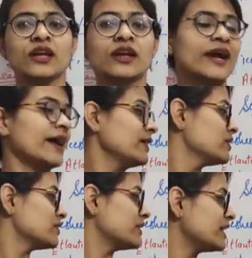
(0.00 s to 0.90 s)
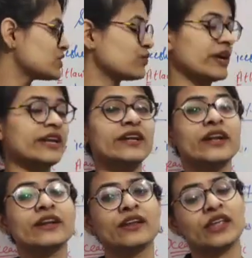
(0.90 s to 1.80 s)
and that's why
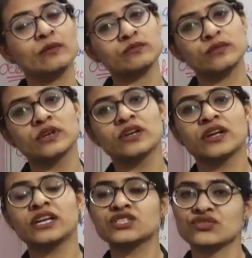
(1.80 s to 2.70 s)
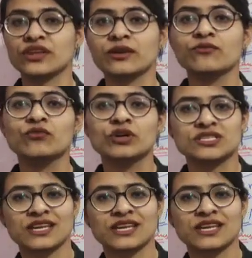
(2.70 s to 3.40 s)
its name was